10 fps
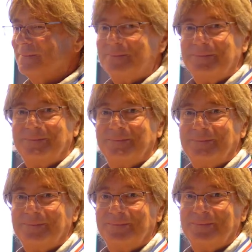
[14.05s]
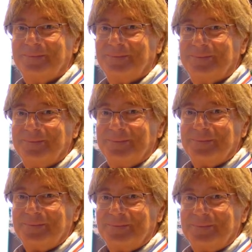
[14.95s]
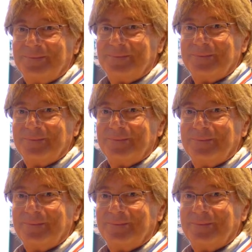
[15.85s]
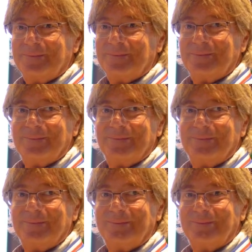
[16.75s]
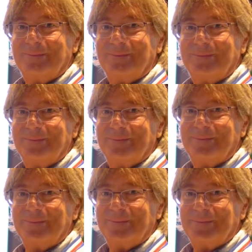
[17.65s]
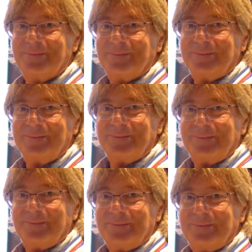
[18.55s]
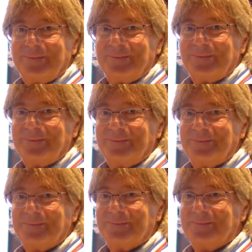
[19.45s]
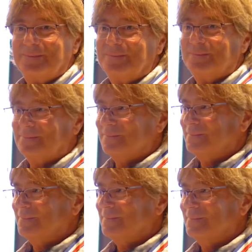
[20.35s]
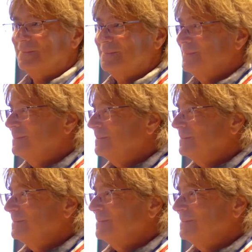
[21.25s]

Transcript: No words are spoken by the person on screen.